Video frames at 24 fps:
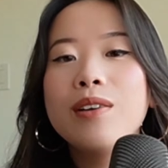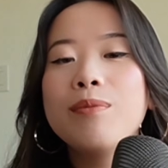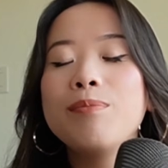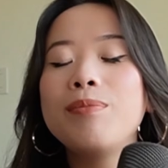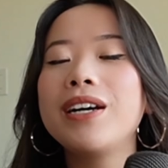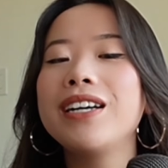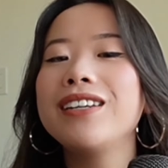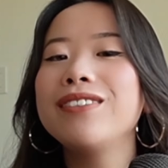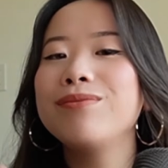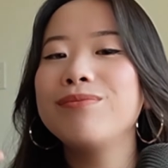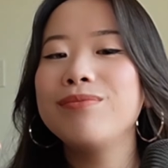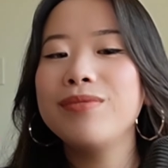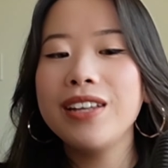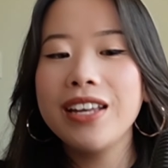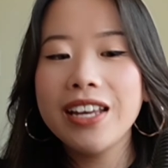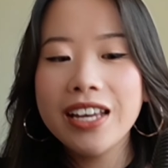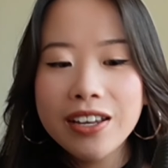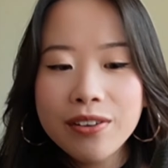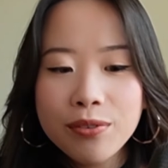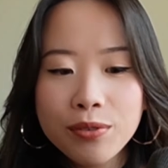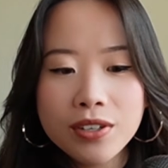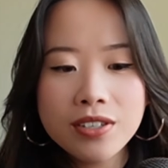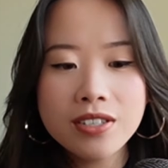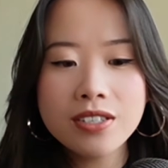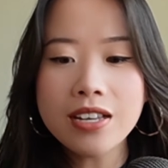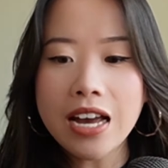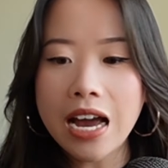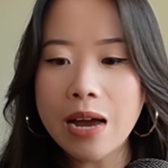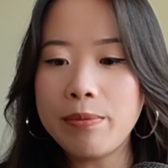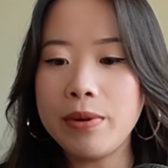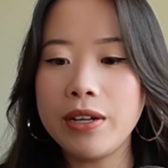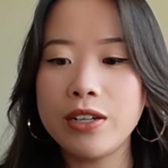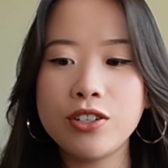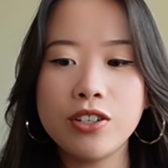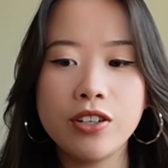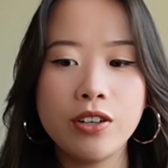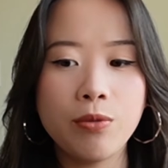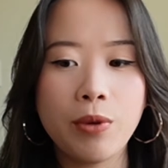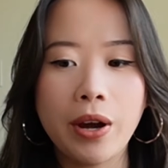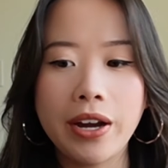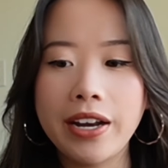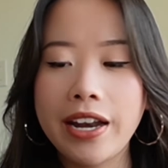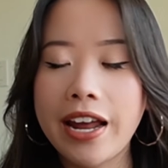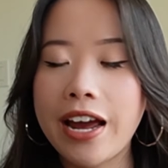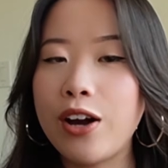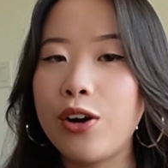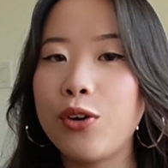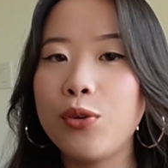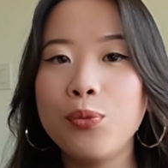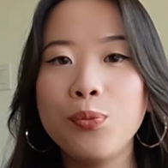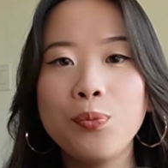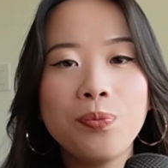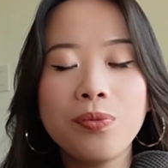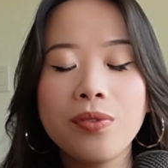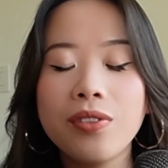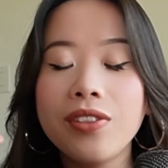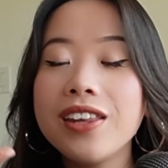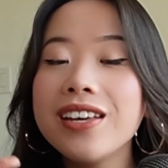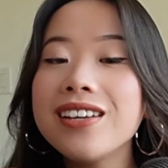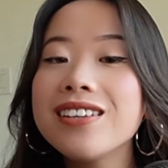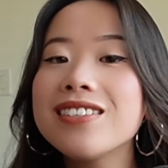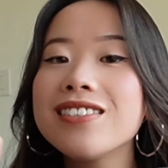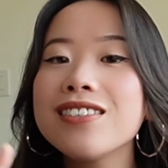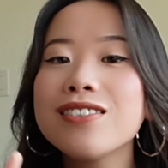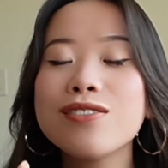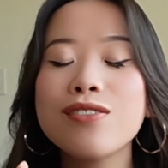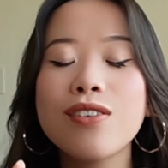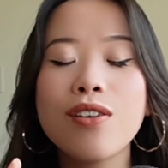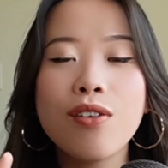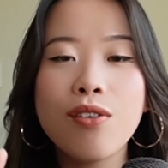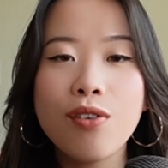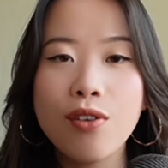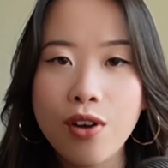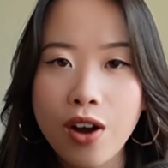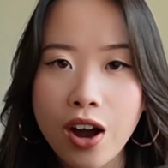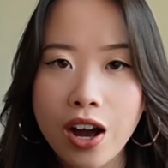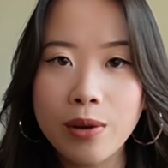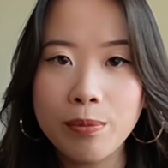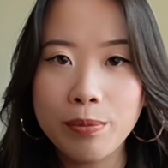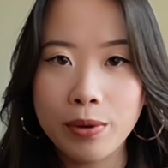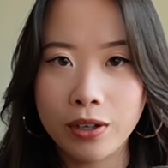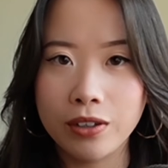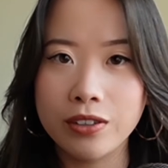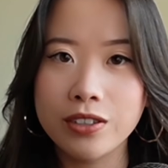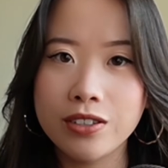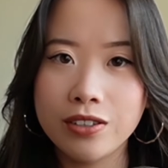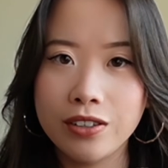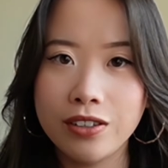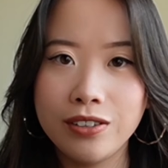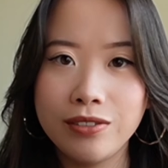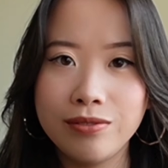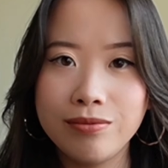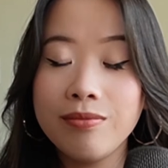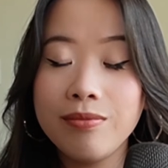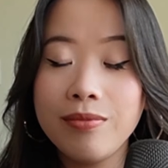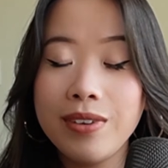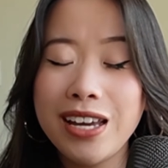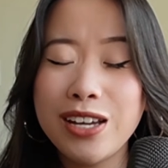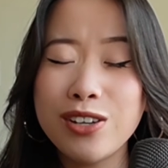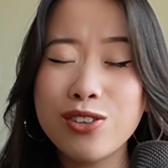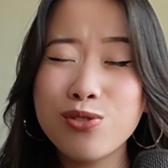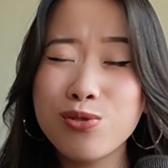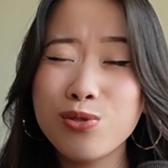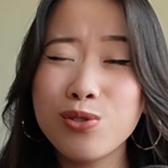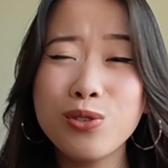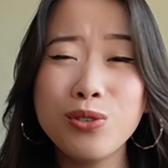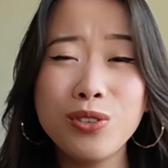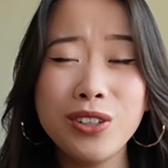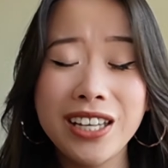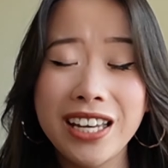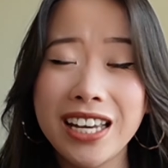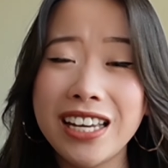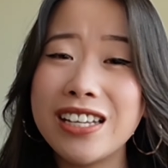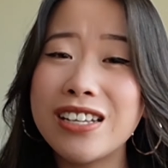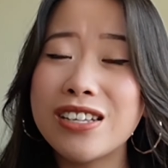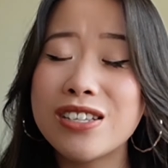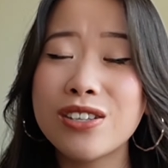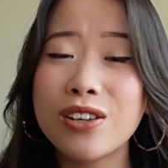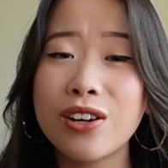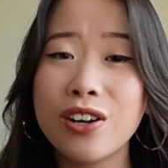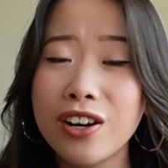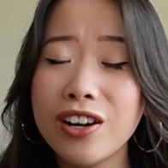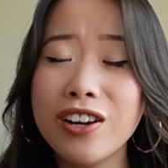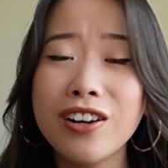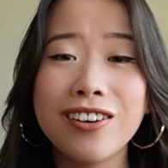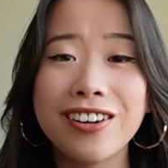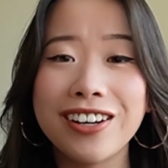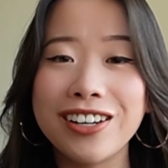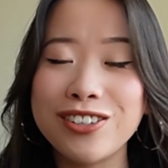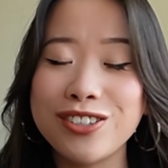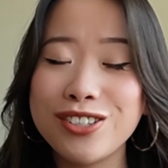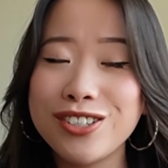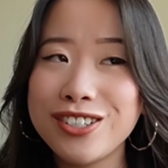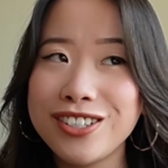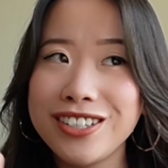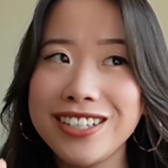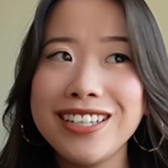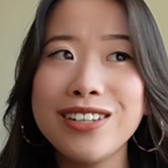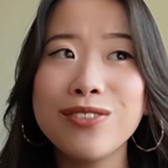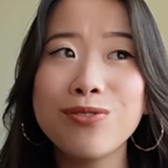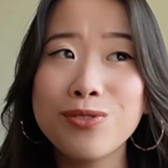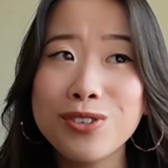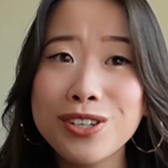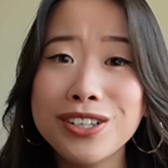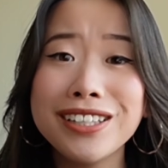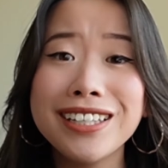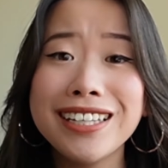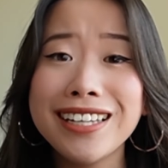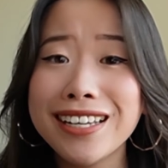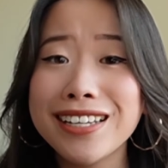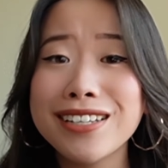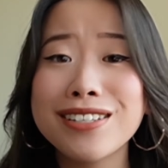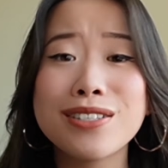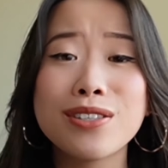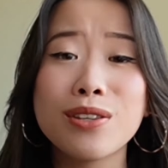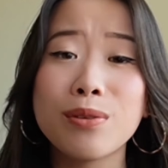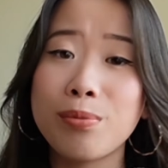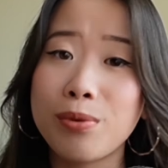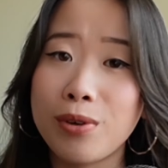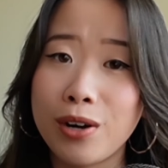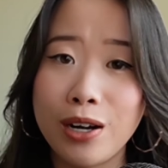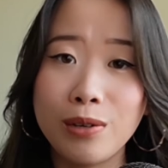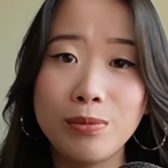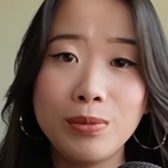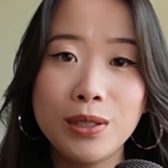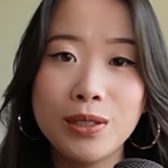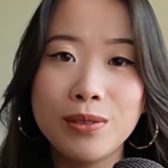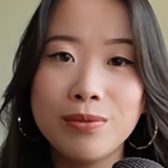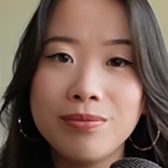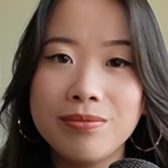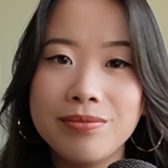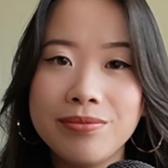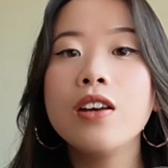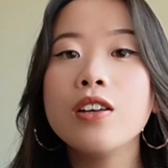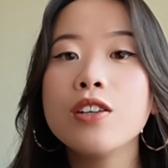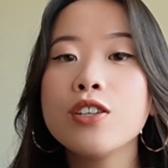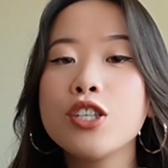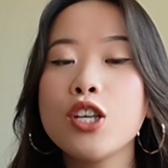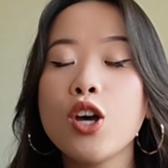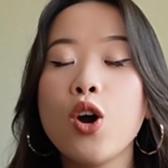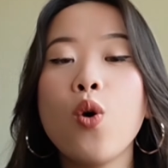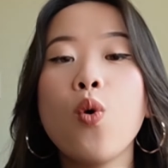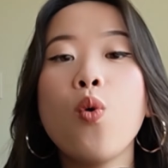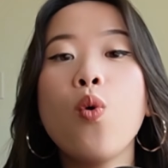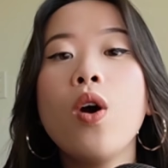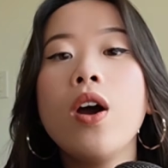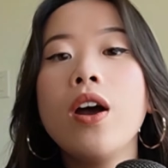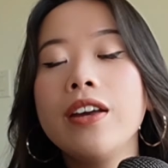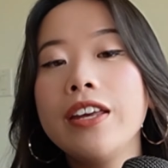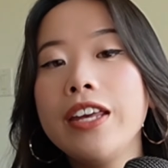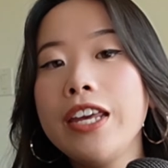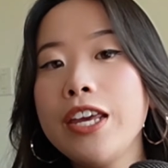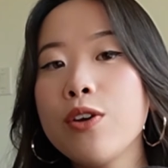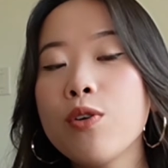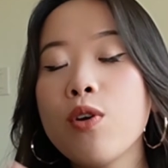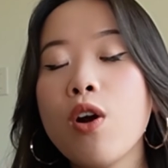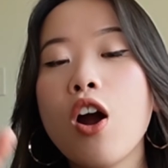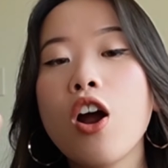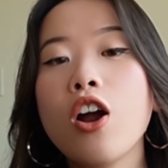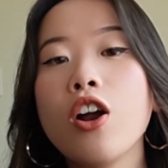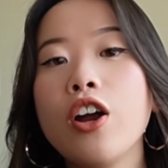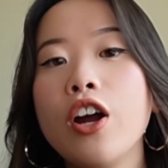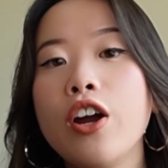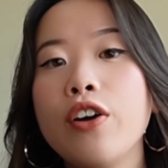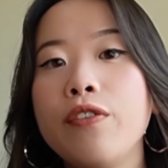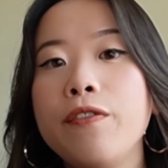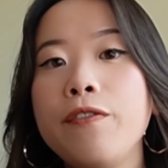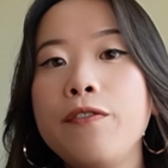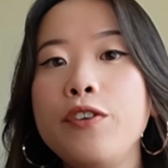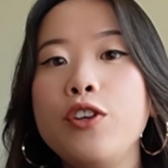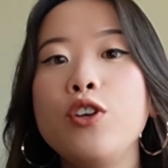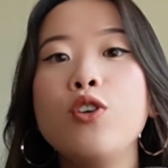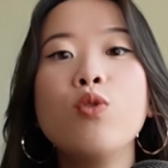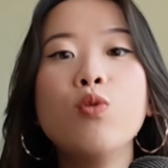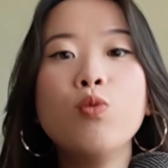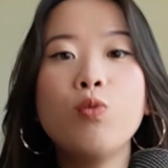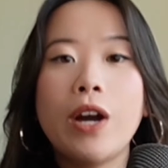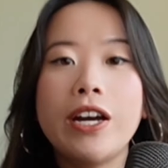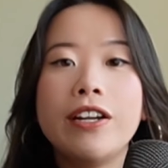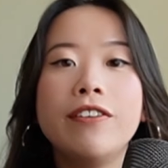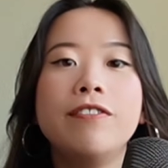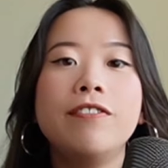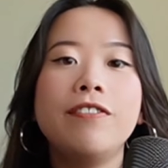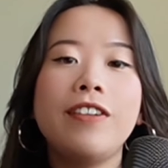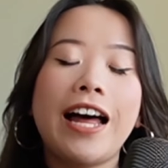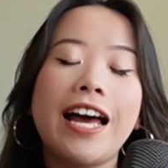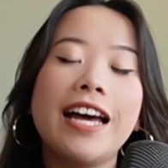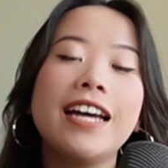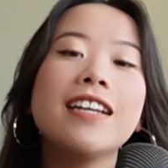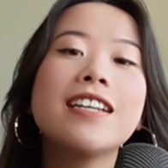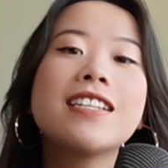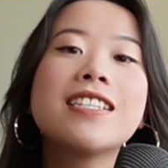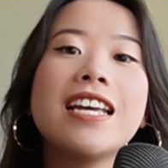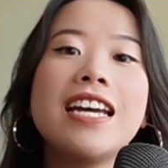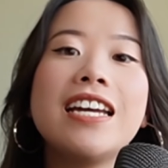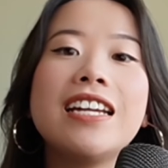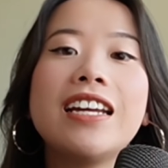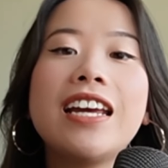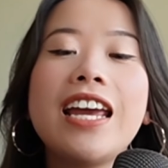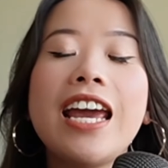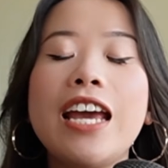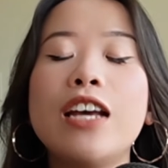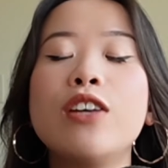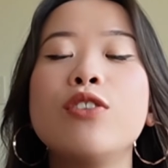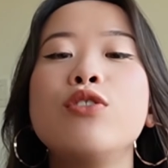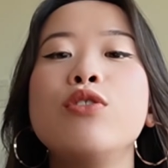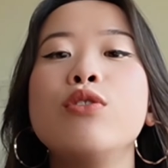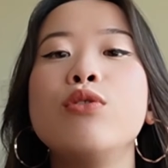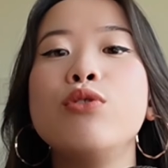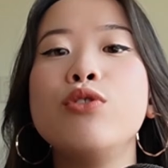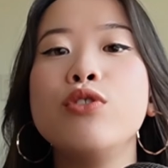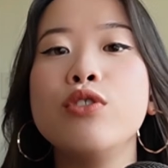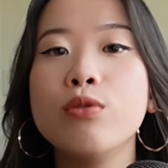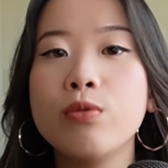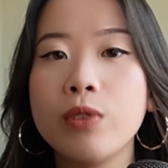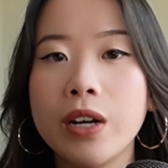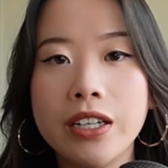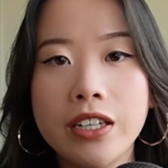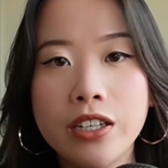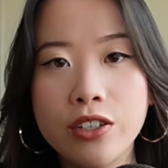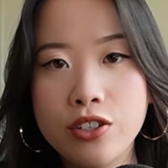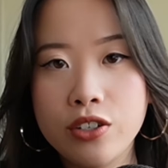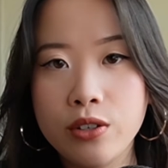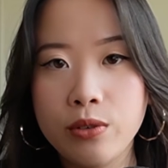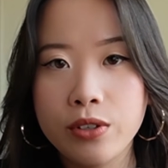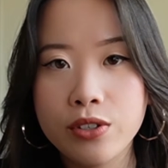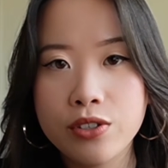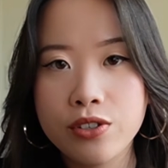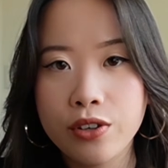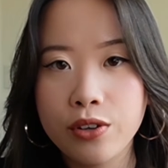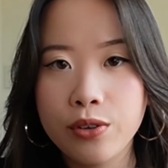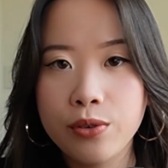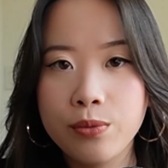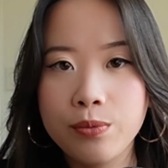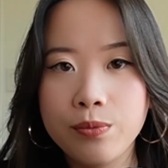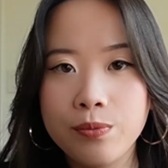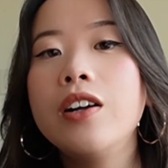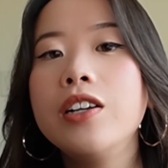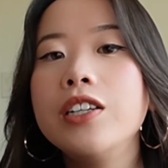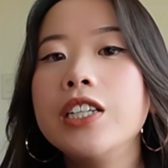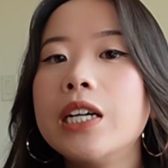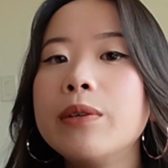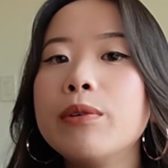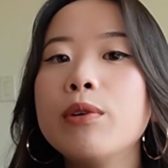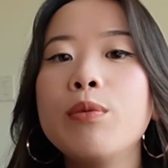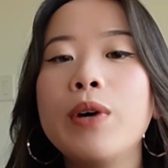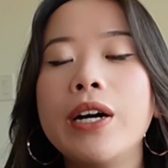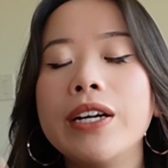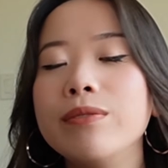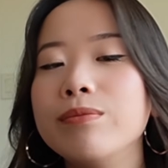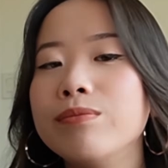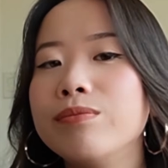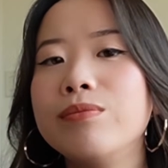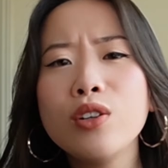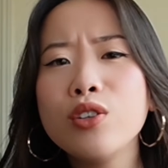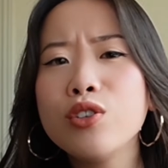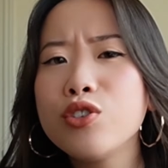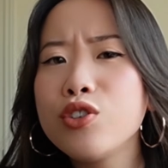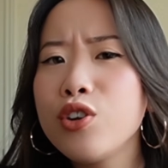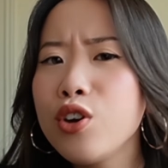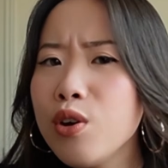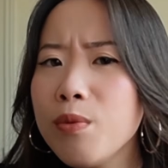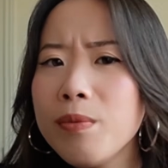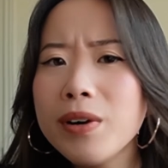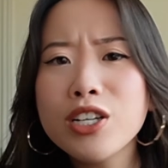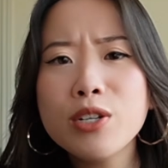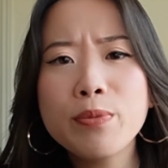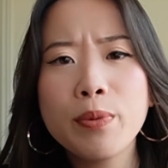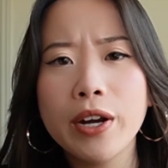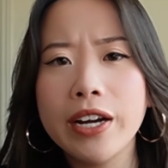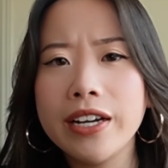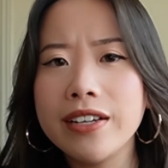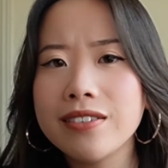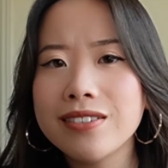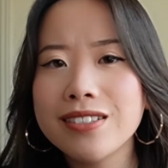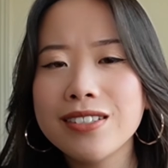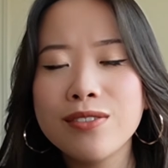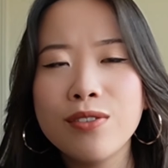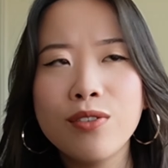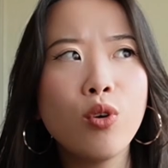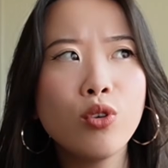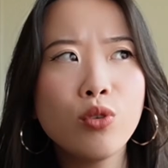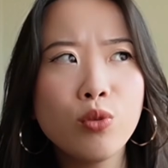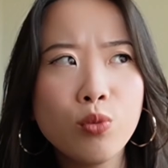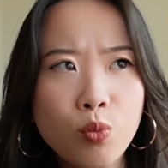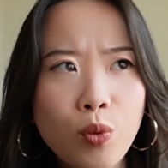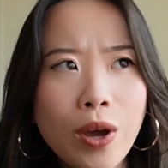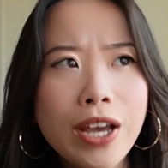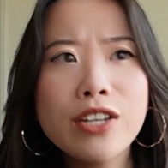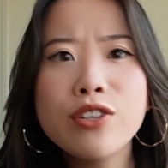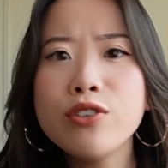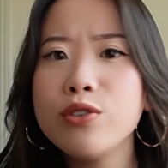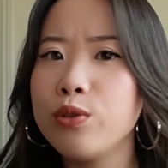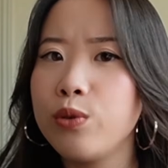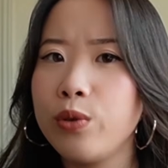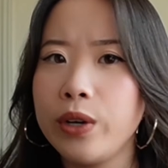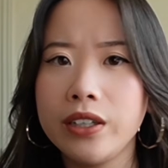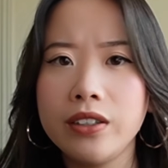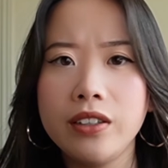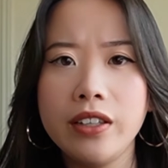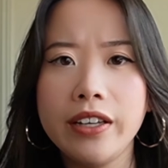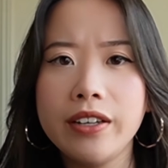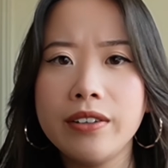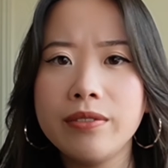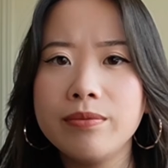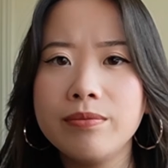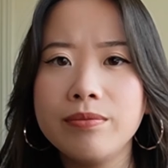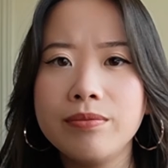But if this is happening to you right now, this is not personal. It truly is her, and she really is the problem. So here are a few red flags in case you do run into a Sue. Number 1, too much praise, way too quickly.